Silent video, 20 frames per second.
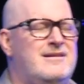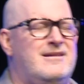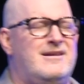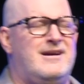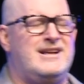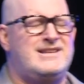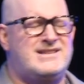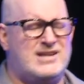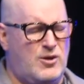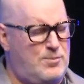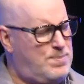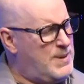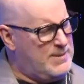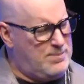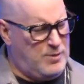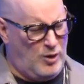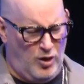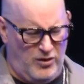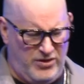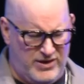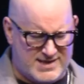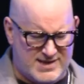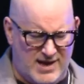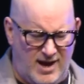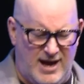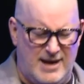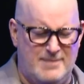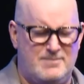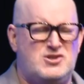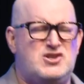I tell people all the
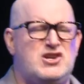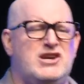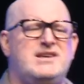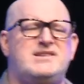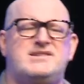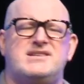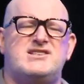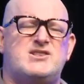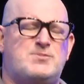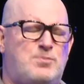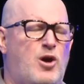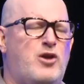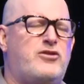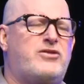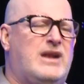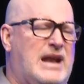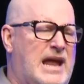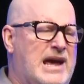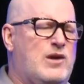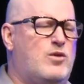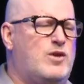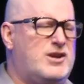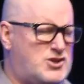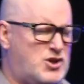time Jesus spoke the language,